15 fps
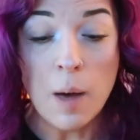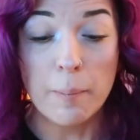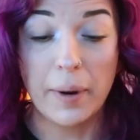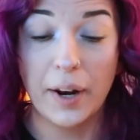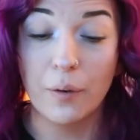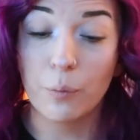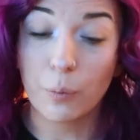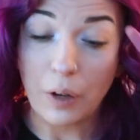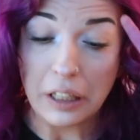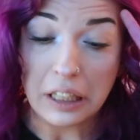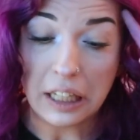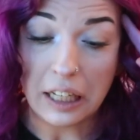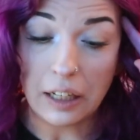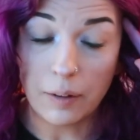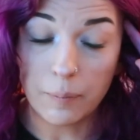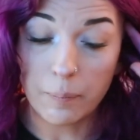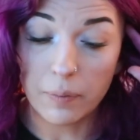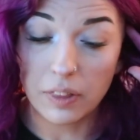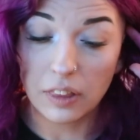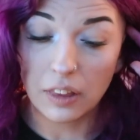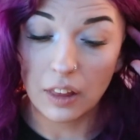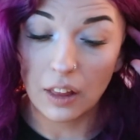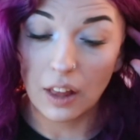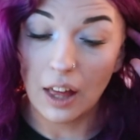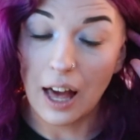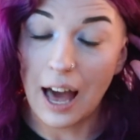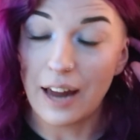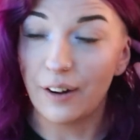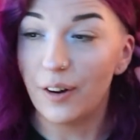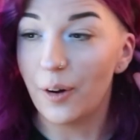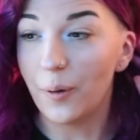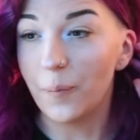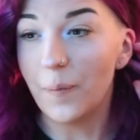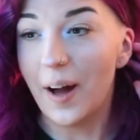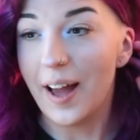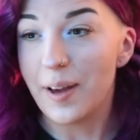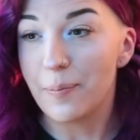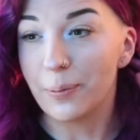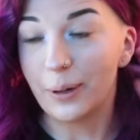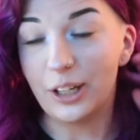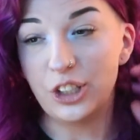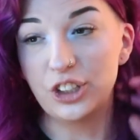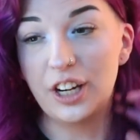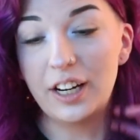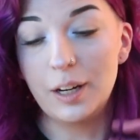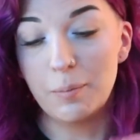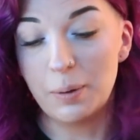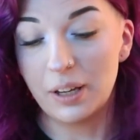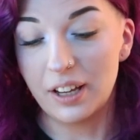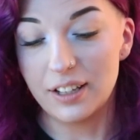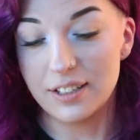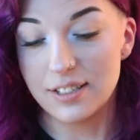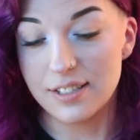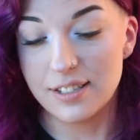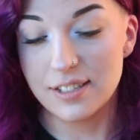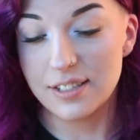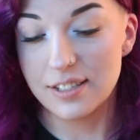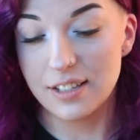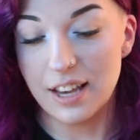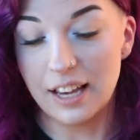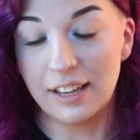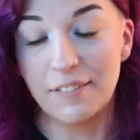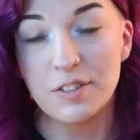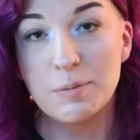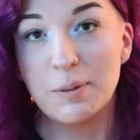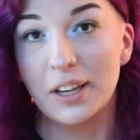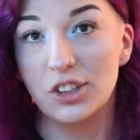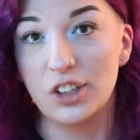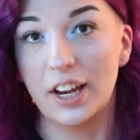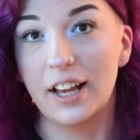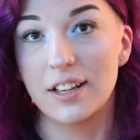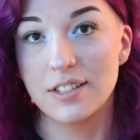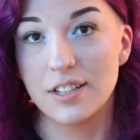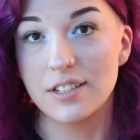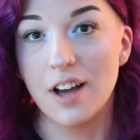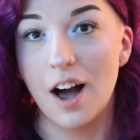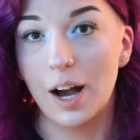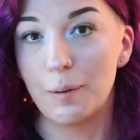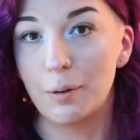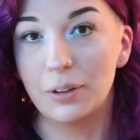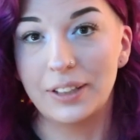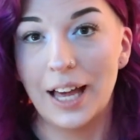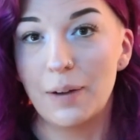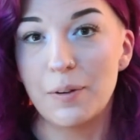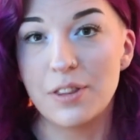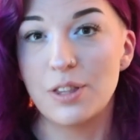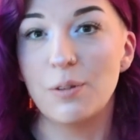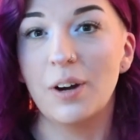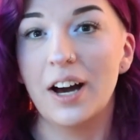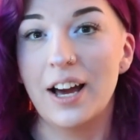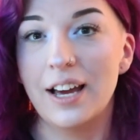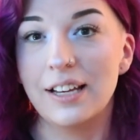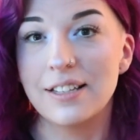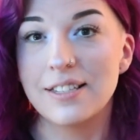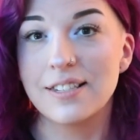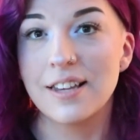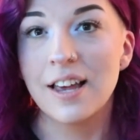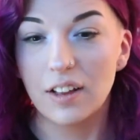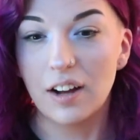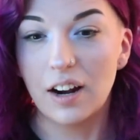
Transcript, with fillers: But I don't know, I appreciate it because it gives me a chance to talk about that with you guys.